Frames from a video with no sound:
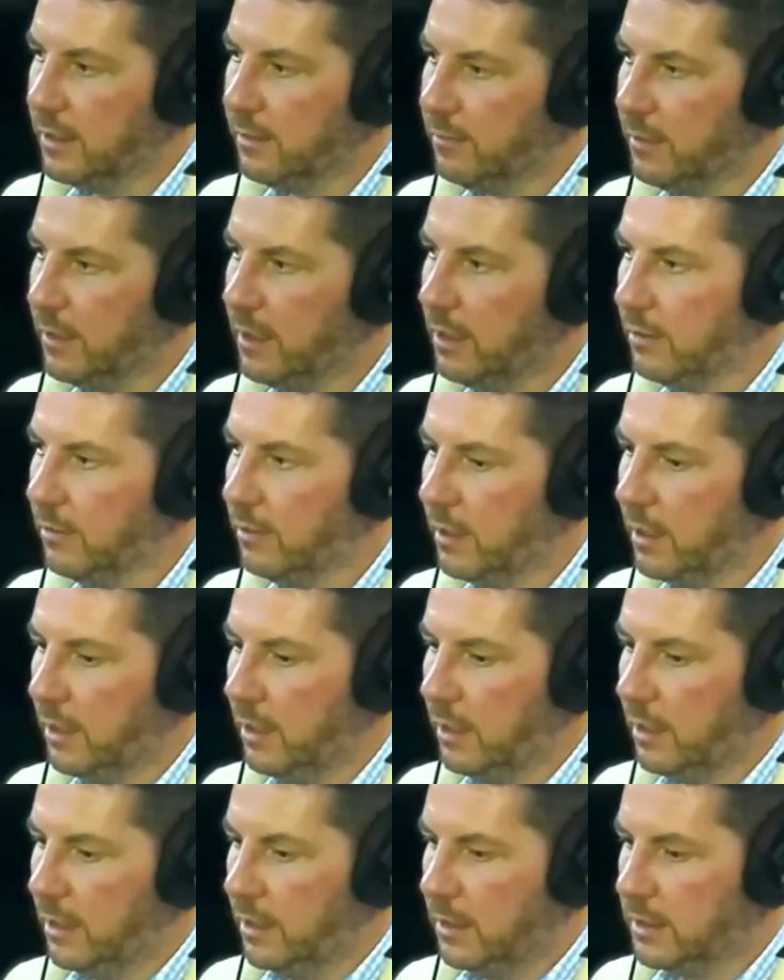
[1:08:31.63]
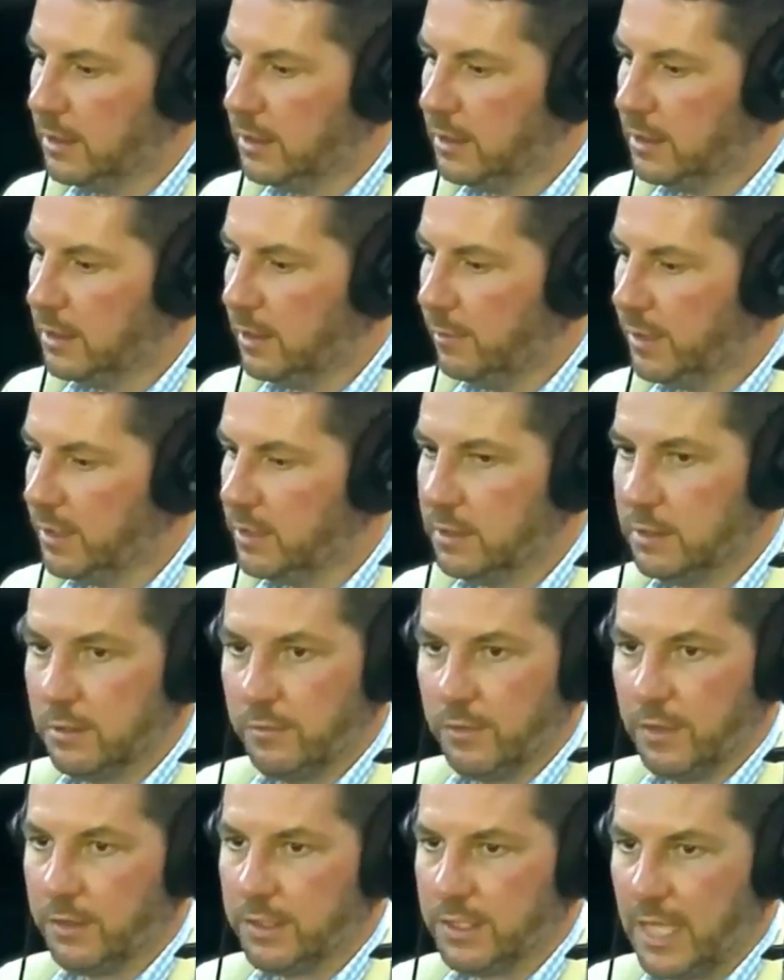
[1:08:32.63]
some businesses are
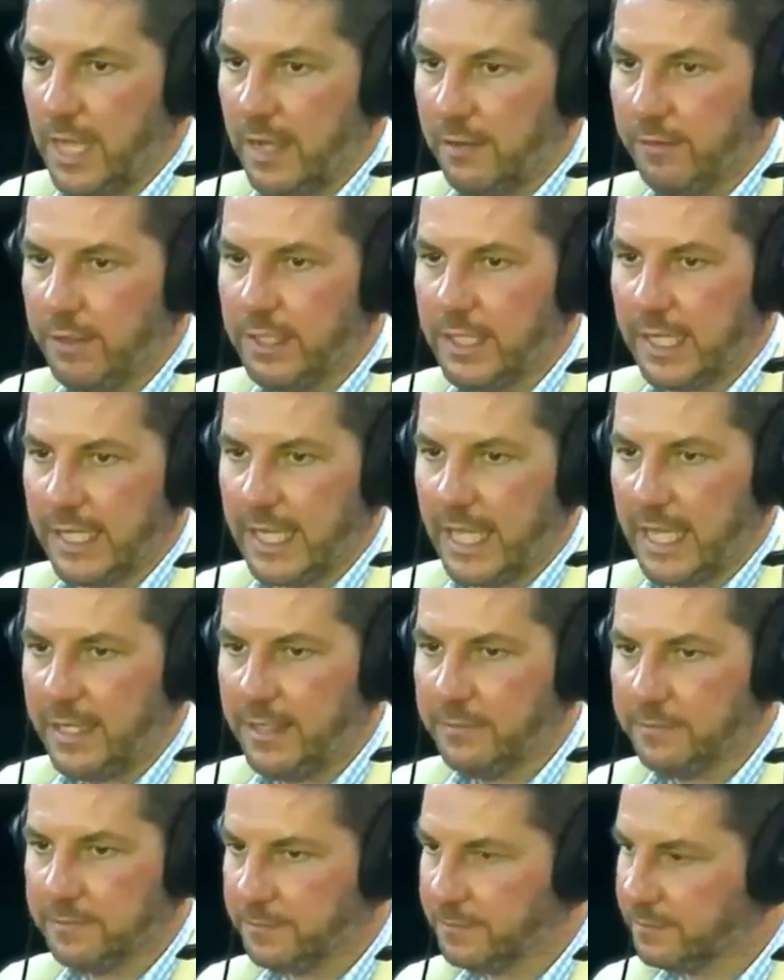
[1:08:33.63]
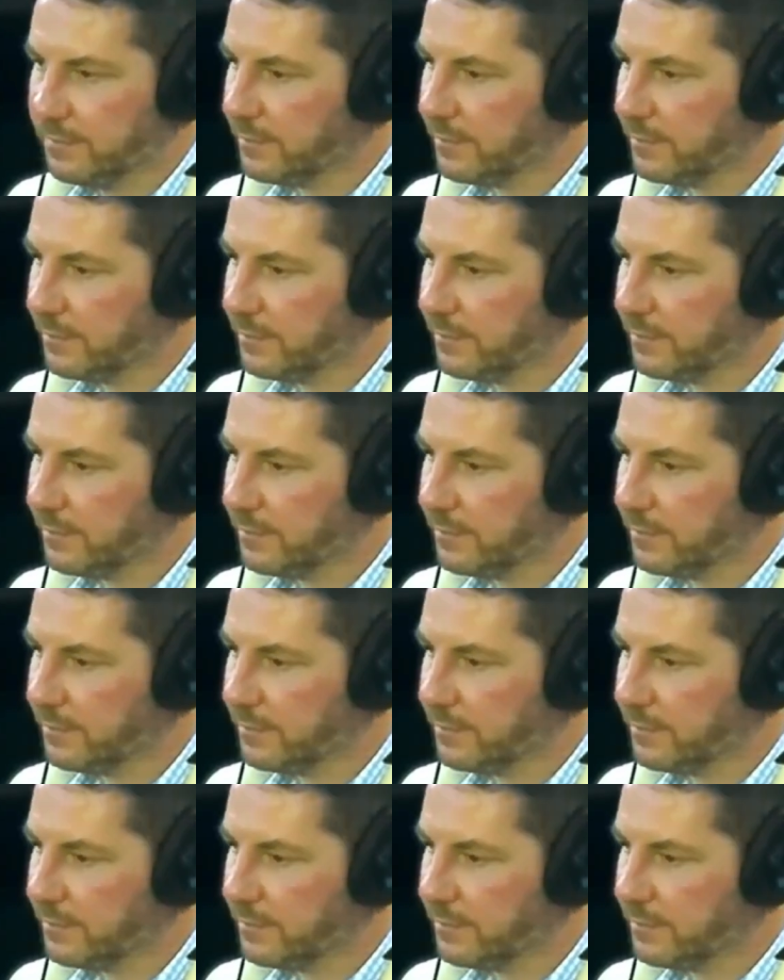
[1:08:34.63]
very savvy, they get it.